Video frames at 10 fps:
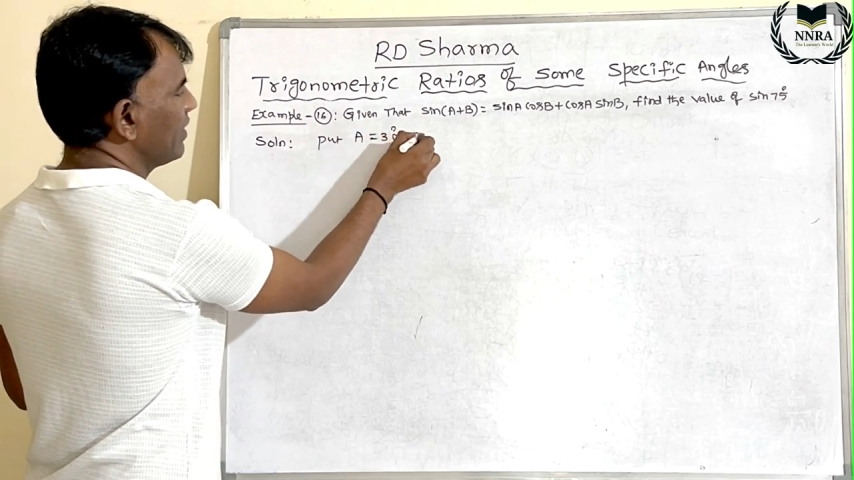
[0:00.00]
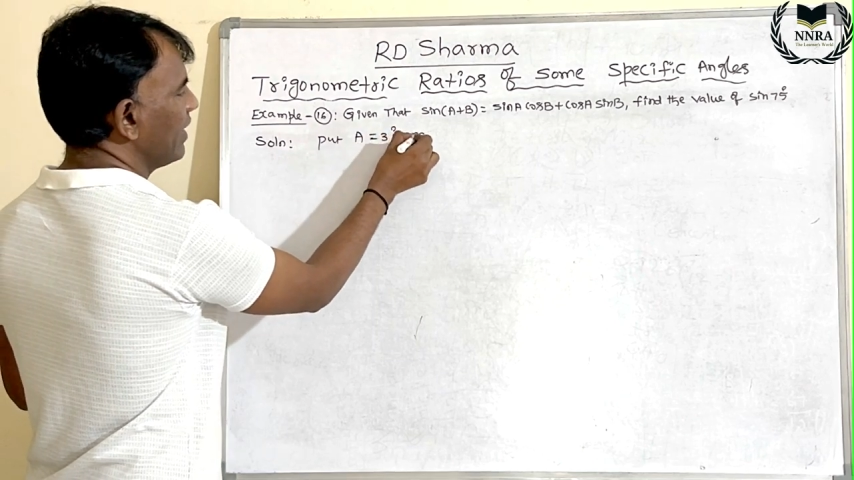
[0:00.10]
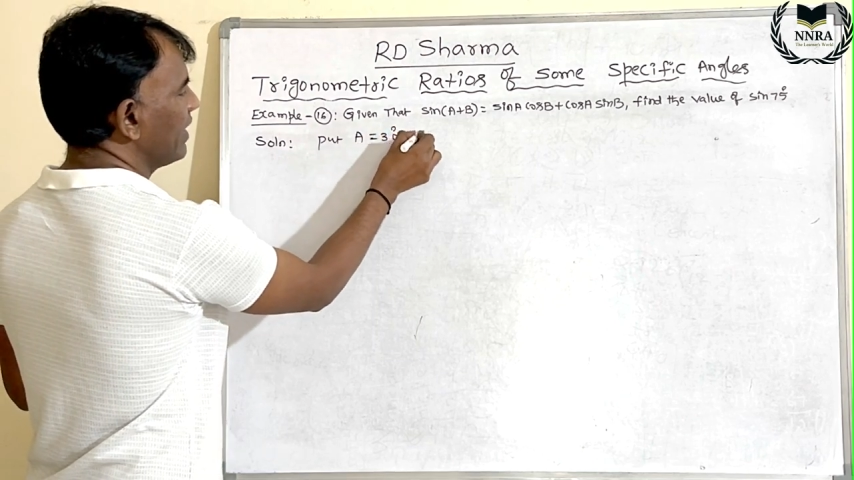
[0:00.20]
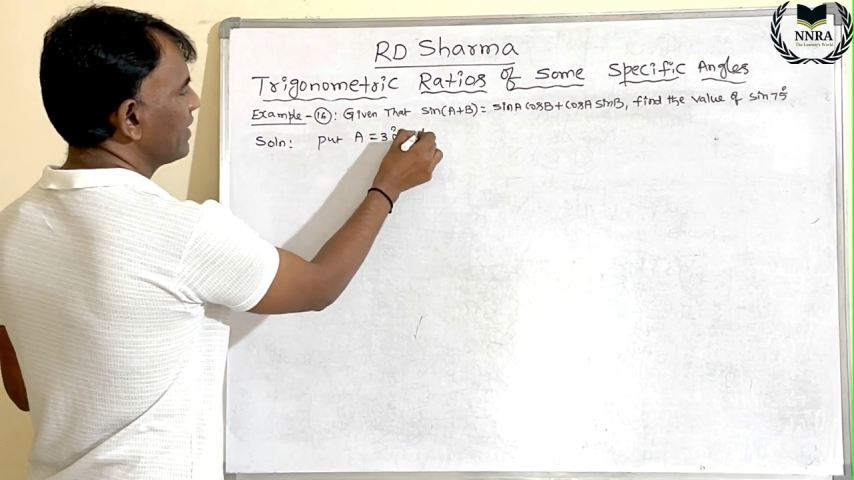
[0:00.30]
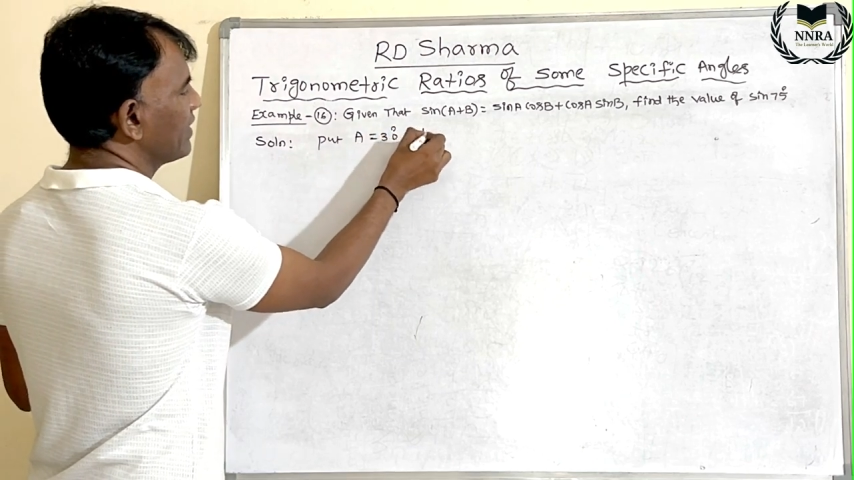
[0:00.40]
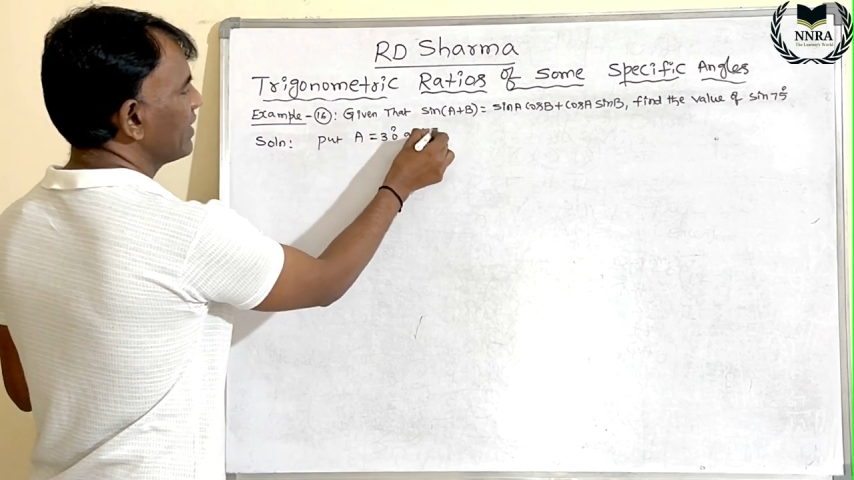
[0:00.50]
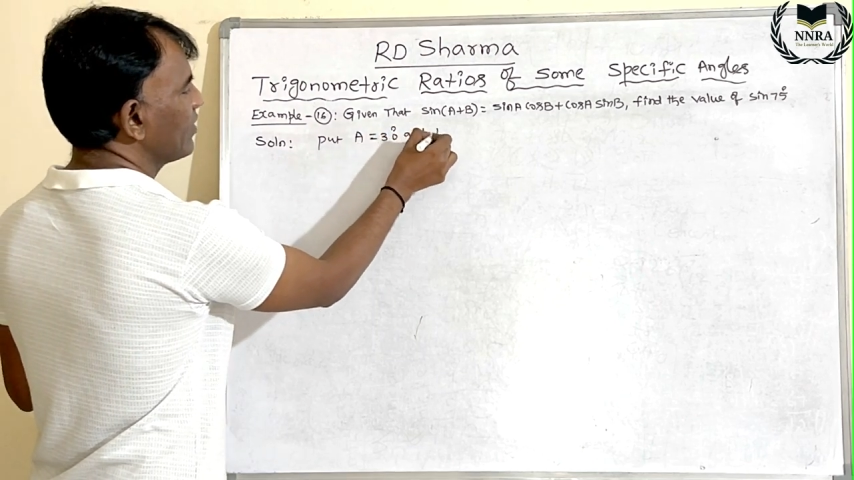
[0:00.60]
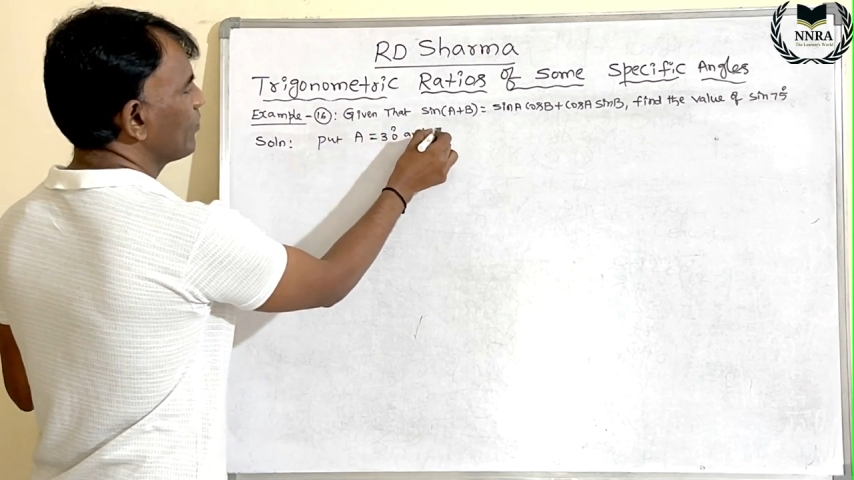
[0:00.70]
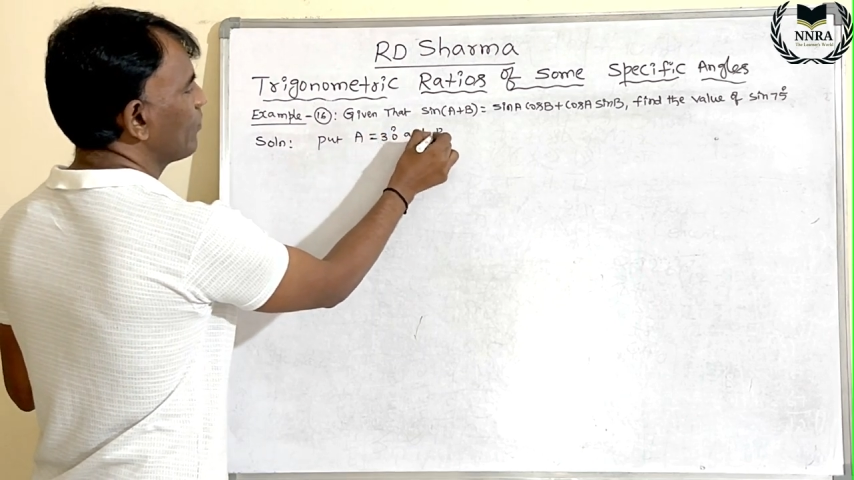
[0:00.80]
and